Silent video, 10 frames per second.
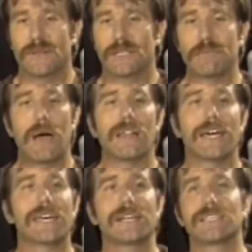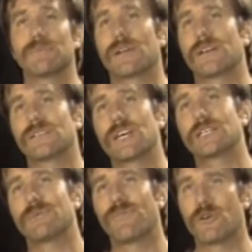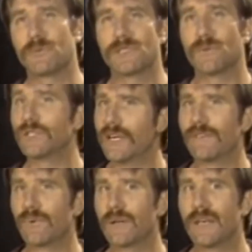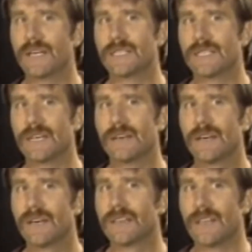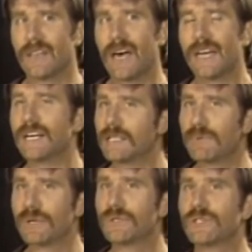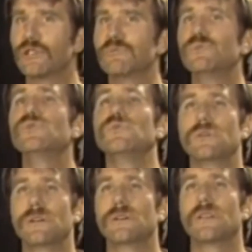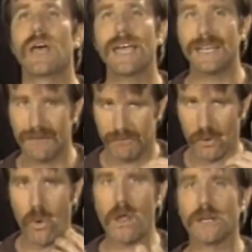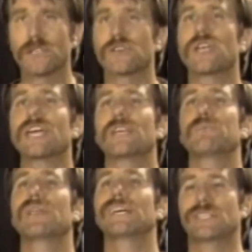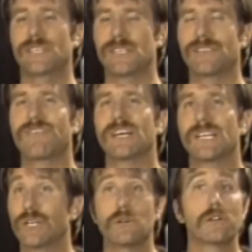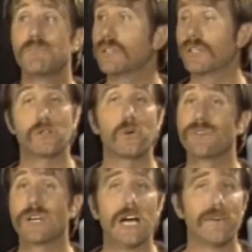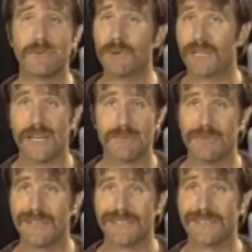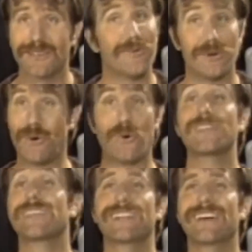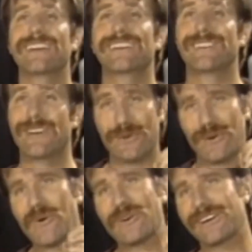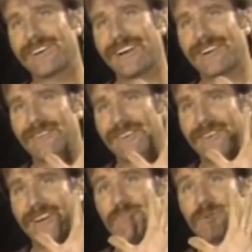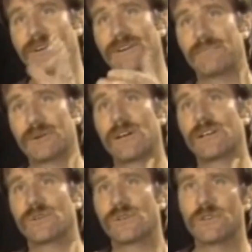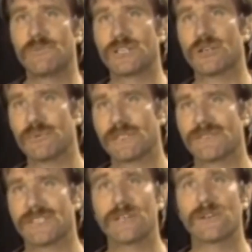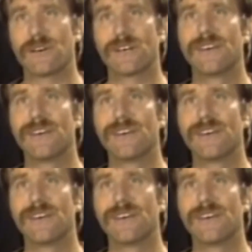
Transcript: spotlight hitting somebody on a stage performance, and what you have to realize is that the lighting is producing a mood. Light qualities are taking place, it is affecting you, but there's no photography being taken place. You're not recording that light. You're not putting it onto a two-dimensional piece of solenoid.